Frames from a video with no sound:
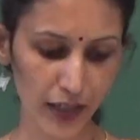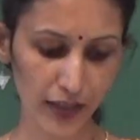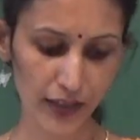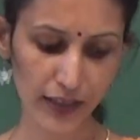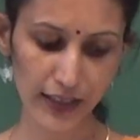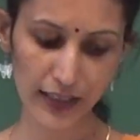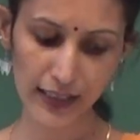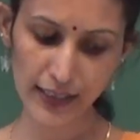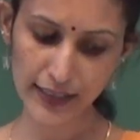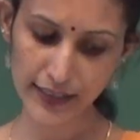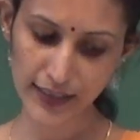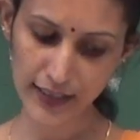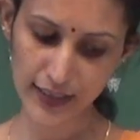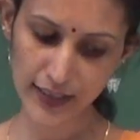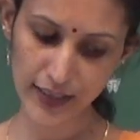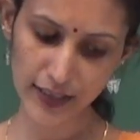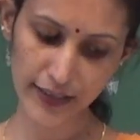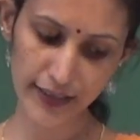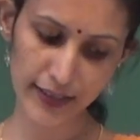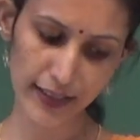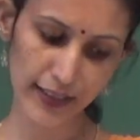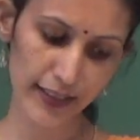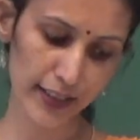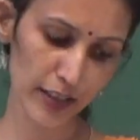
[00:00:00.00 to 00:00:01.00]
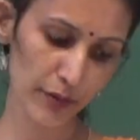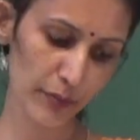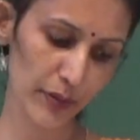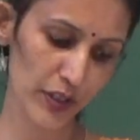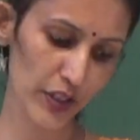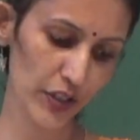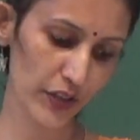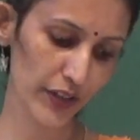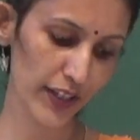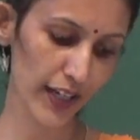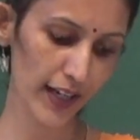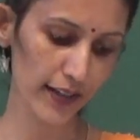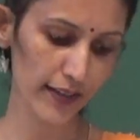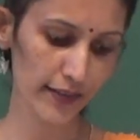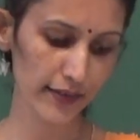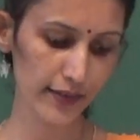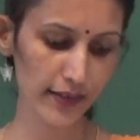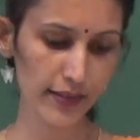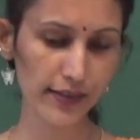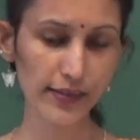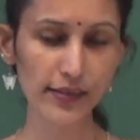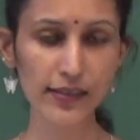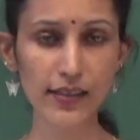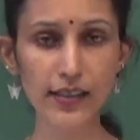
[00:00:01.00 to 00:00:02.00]
Let it be your
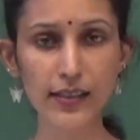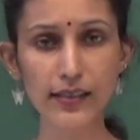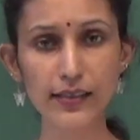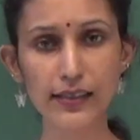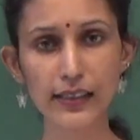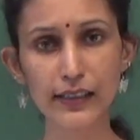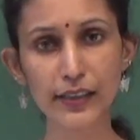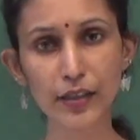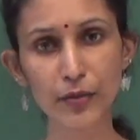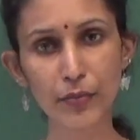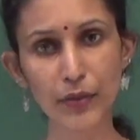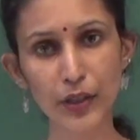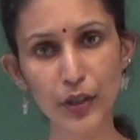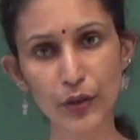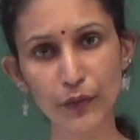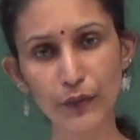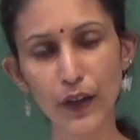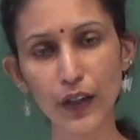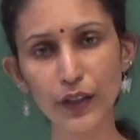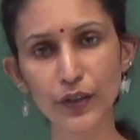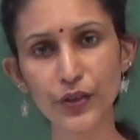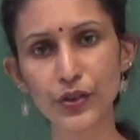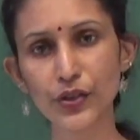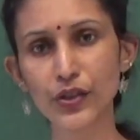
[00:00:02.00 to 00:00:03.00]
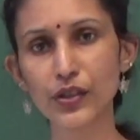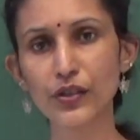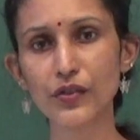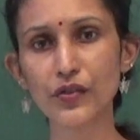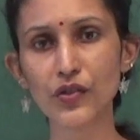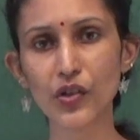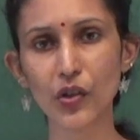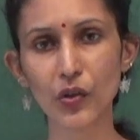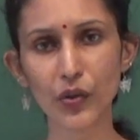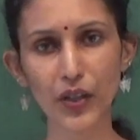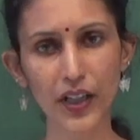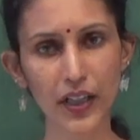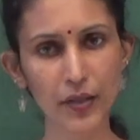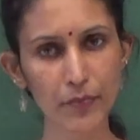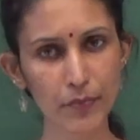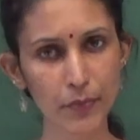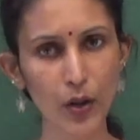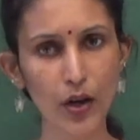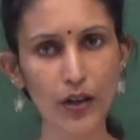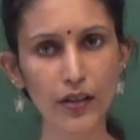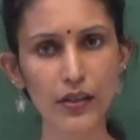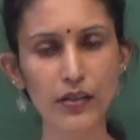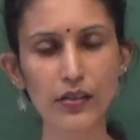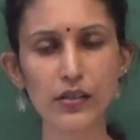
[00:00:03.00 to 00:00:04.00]
characteristics, let it be your functions, okay,
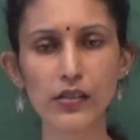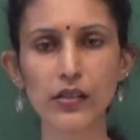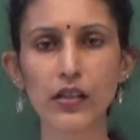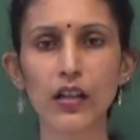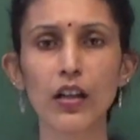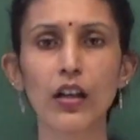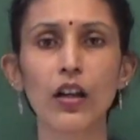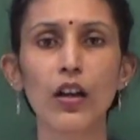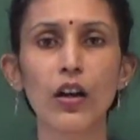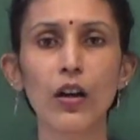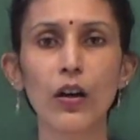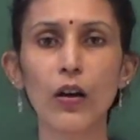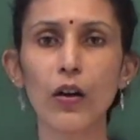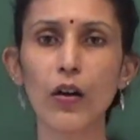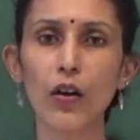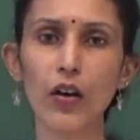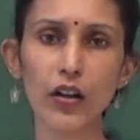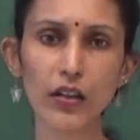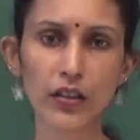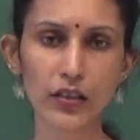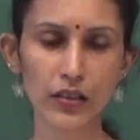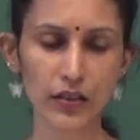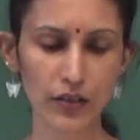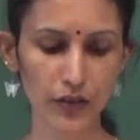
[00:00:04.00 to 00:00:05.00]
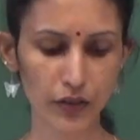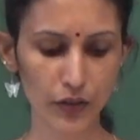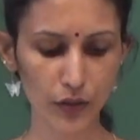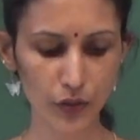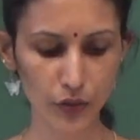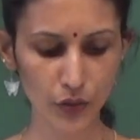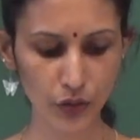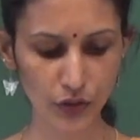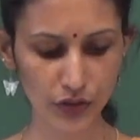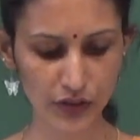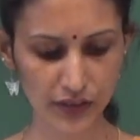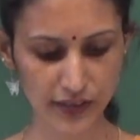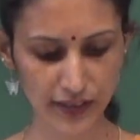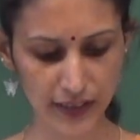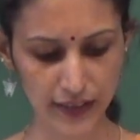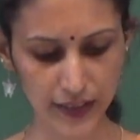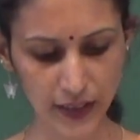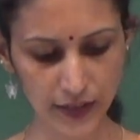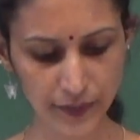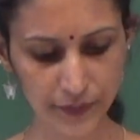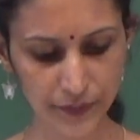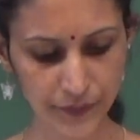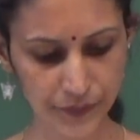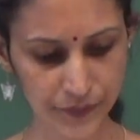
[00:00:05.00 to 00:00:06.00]
importance, or the roles that
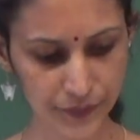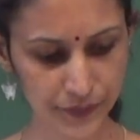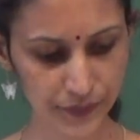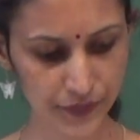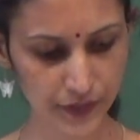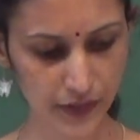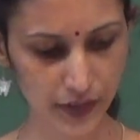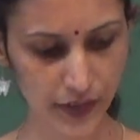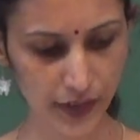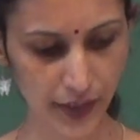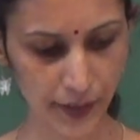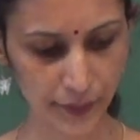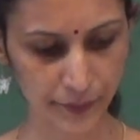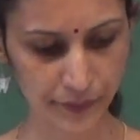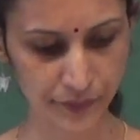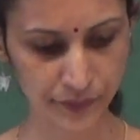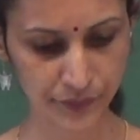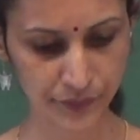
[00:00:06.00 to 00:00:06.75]
are there.